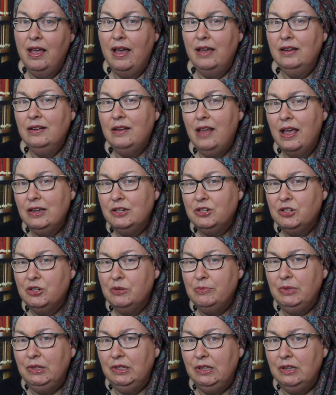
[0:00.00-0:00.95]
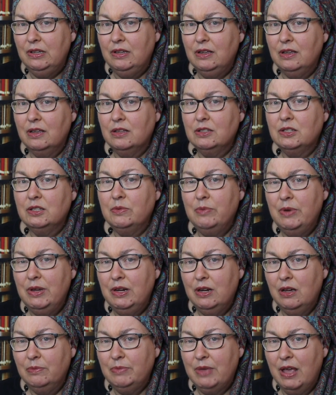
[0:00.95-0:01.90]
And like Jubilee,
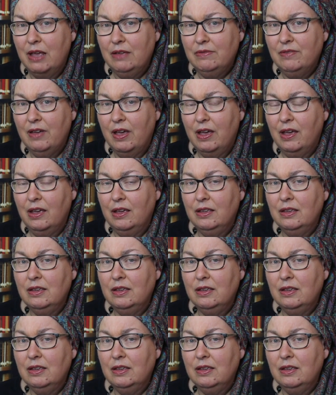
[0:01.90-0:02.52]
Sweet Home Cafe